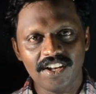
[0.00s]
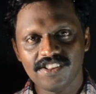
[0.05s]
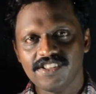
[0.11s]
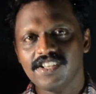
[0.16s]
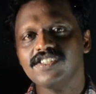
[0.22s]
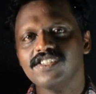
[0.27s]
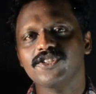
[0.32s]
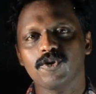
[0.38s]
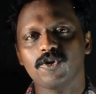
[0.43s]

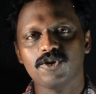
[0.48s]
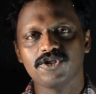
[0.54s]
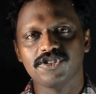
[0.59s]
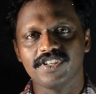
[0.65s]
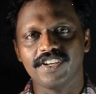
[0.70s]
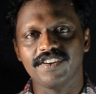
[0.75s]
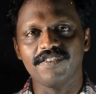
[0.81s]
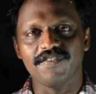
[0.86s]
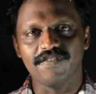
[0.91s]
In this
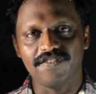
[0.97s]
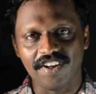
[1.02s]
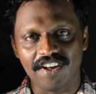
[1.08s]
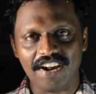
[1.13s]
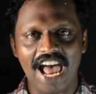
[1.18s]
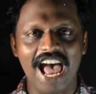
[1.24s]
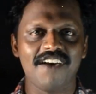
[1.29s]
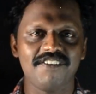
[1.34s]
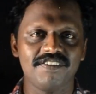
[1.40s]
question,
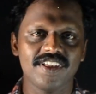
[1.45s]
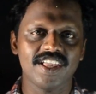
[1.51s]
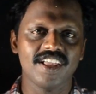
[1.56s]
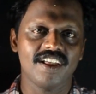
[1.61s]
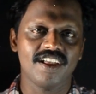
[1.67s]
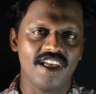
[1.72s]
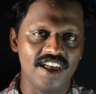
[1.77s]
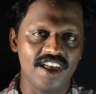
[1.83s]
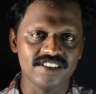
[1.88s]
we are
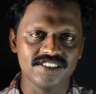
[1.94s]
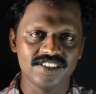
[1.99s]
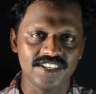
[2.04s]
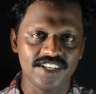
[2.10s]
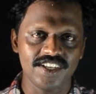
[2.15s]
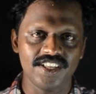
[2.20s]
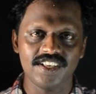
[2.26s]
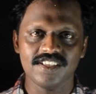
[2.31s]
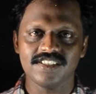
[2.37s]
having a
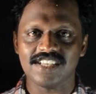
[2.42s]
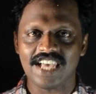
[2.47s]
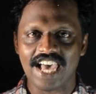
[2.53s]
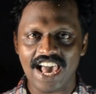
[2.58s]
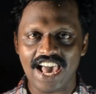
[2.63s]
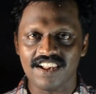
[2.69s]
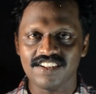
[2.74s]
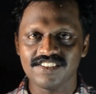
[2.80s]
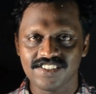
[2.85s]

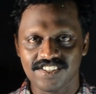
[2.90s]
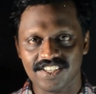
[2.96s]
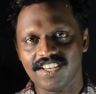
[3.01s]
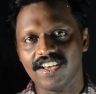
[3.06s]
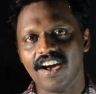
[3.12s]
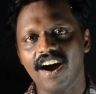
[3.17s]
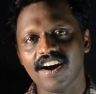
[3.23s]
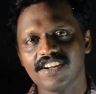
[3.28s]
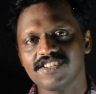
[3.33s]
series
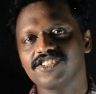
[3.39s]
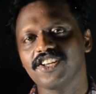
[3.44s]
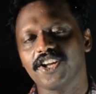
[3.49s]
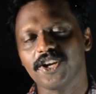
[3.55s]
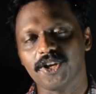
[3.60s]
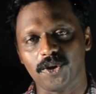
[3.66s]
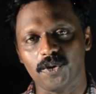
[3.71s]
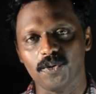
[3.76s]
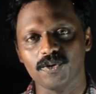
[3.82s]
LCR
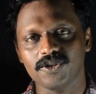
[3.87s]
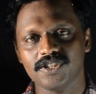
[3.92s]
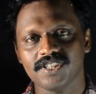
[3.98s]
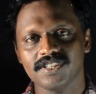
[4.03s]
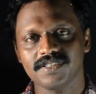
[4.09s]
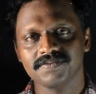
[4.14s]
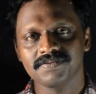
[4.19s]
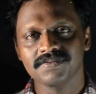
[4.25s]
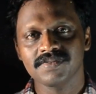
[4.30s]

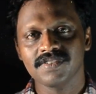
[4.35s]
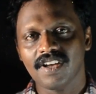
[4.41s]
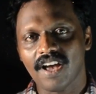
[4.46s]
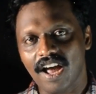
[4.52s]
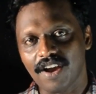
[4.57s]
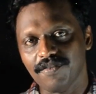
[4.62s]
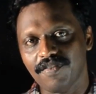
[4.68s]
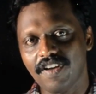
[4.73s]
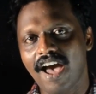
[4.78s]
circuit
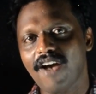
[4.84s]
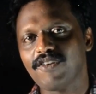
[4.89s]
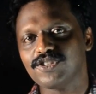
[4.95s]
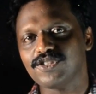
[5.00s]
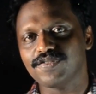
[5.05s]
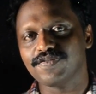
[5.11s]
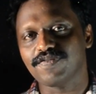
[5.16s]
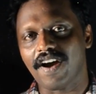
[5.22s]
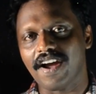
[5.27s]
and we
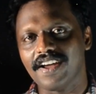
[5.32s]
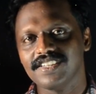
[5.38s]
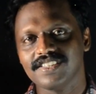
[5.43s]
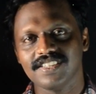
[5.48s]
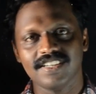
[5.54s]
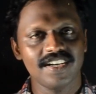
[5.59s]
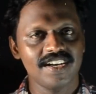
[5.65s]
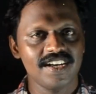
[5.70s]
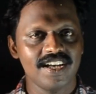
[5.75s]
have to
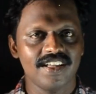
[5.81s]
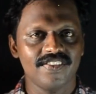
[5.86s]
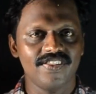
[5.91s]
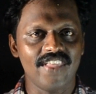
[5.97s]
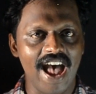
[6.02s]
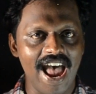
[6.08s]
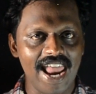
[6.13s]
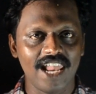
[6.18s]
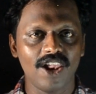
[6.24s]
find
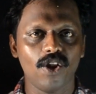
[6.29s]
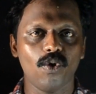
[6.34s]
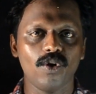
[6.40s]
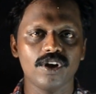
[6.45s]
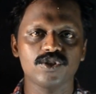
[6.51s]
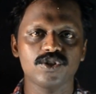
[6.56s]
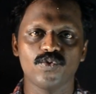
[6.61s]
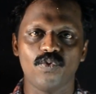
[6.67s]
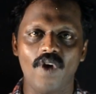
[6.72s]
the
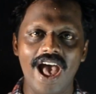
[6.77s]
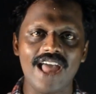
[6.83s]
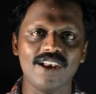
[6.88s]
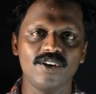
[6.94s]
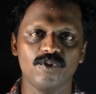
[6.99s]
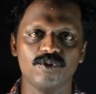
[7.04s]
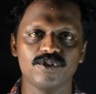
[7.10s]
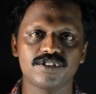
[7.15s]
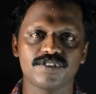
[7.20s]
analogous
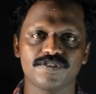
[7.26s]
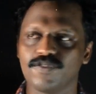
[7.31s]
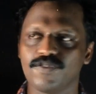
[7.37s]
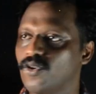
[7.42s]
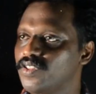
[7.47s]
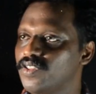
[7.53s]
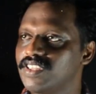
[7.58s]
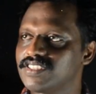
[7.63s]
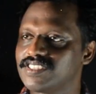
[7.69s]

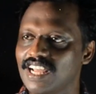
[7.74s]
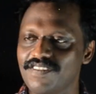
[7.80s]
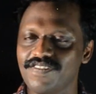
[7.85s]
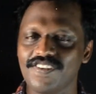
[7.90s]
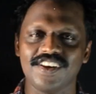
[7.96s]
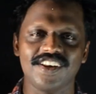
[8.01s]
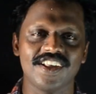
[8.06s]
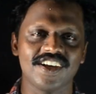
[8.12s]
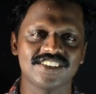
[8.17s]
values for the
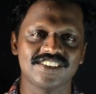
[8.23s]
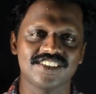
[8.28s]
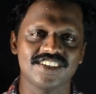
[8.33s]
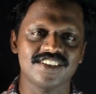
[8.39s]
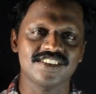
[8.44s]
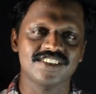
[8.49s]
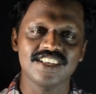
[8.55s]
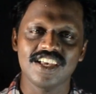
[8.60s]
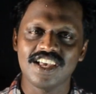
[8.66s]

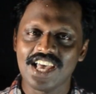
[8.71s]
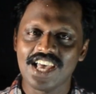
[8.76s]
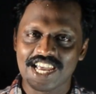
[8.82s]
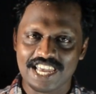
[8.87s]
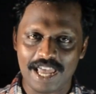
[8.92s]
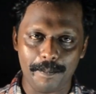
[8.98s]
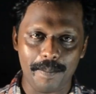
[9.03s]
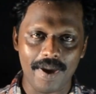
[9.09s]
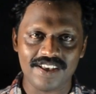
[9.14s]
self-inductance,
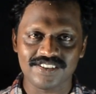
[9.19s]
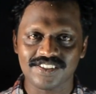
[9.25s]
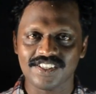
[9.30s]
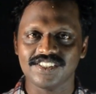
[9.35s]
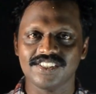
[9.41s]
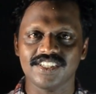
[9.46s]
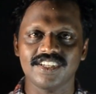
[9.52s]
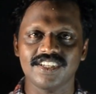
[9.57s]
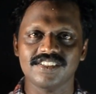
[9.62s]

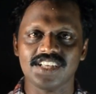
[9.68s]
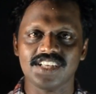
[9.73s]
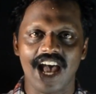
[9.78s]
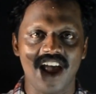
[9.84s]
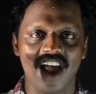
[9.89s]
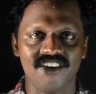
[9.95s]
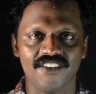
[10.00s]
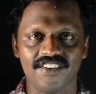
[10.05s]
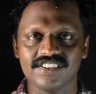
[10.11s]

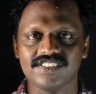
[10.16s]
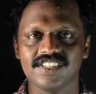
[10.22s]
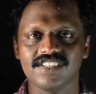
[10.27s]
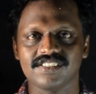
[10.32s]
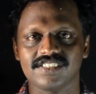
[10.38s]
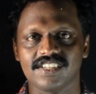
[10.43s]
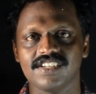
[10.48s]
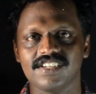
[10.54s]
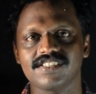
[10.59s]
capacitance and
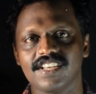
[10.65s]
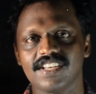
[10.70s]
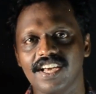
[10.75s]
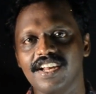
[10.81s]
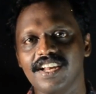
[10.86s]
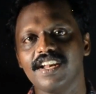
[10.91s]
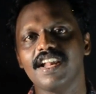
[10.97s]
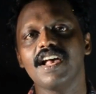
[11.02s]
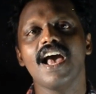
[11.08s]

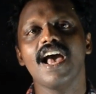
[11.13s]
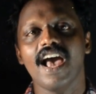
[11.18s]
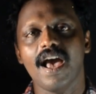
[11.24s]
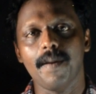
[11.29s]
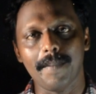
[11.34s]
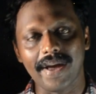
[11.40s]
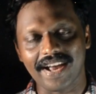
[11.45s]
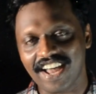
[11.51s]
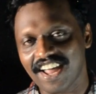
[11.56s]
resistance in
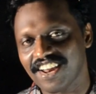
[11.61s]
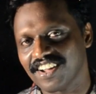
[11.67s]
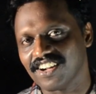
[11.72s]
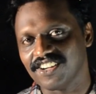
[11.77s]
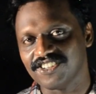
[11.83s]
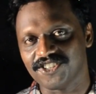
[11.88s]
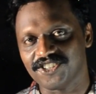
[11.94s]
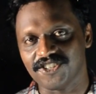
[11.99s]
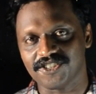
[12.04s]
a
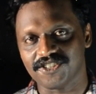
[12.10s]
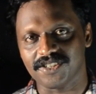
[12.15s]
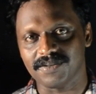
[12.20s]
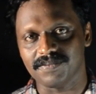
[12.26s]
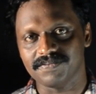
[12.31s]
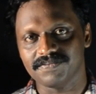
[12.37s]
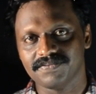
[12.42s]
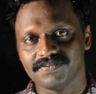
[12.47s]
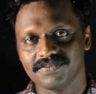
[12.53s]
mechanical
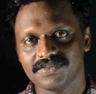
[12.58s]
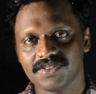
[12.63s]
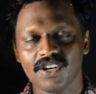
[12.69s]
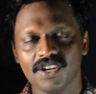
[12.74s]
system.